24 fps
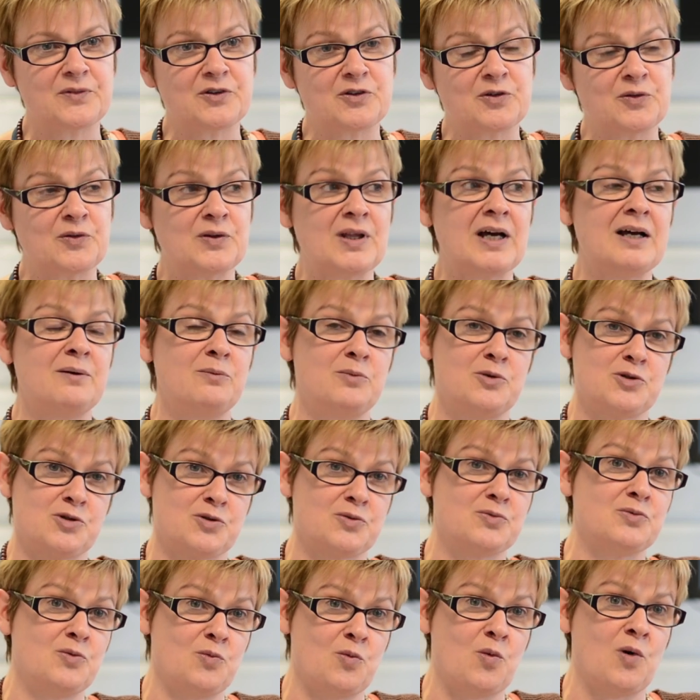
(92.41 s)
So that
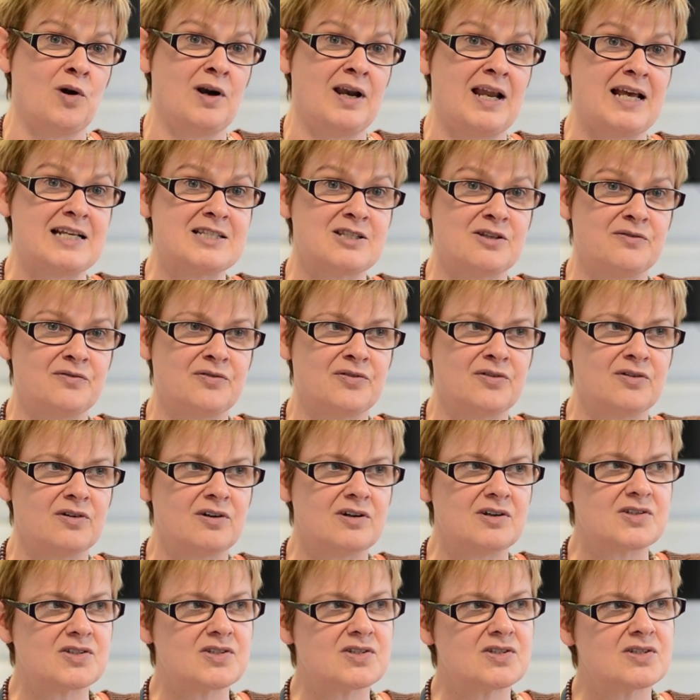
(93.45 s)
was one lesson for
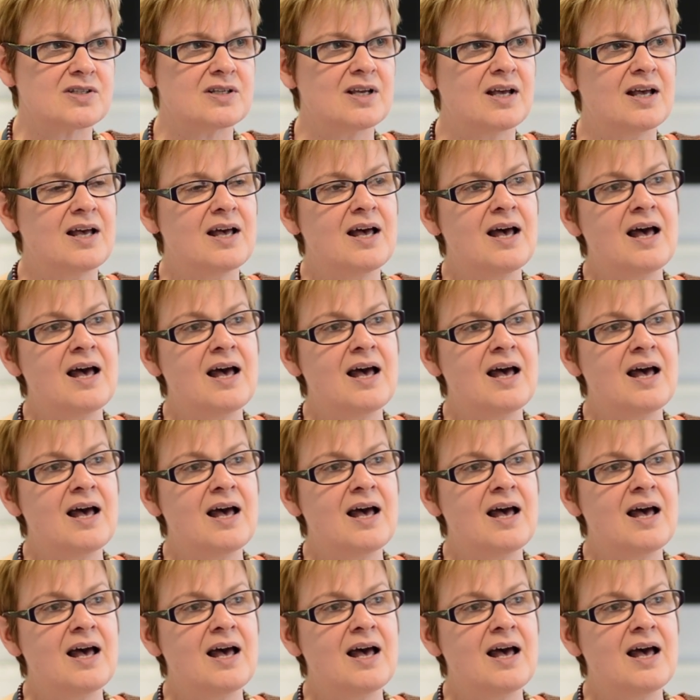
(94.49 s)
us.